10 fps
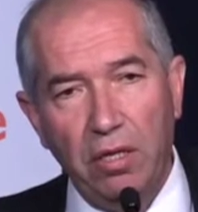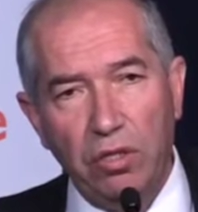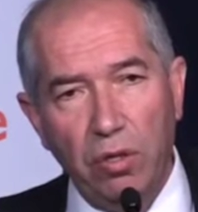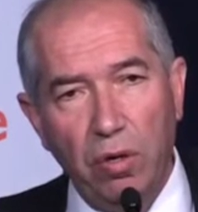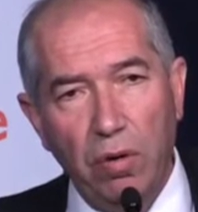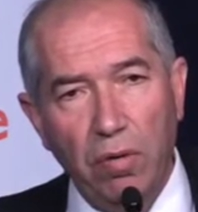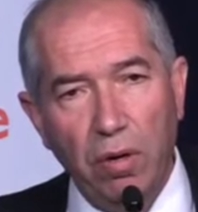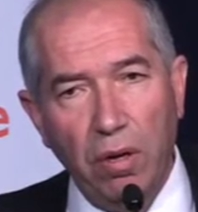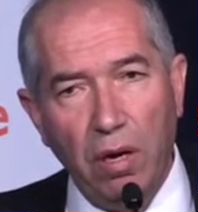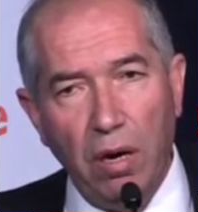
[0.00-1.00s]

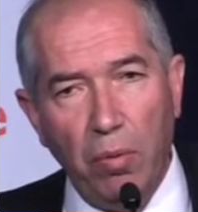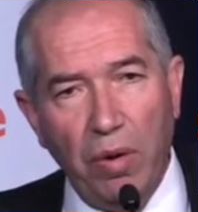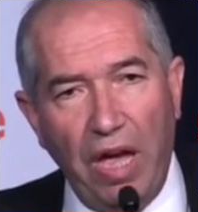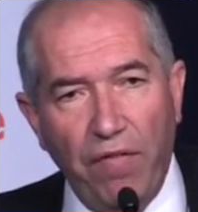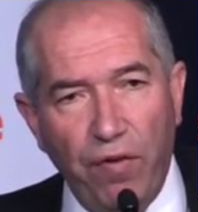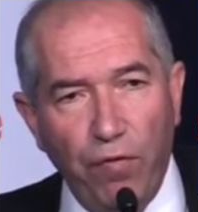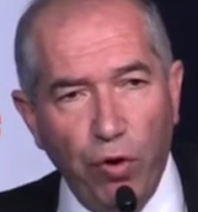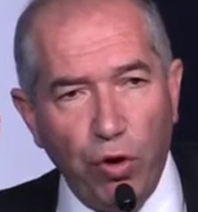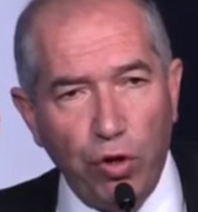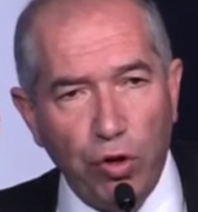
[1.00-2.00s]
So we have a
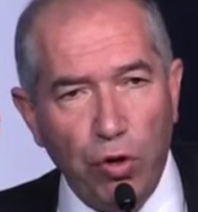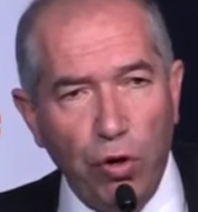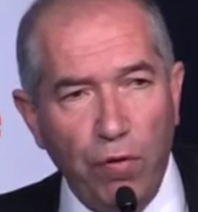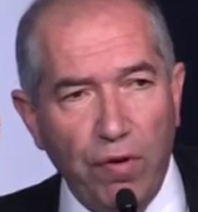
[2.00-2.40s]
full control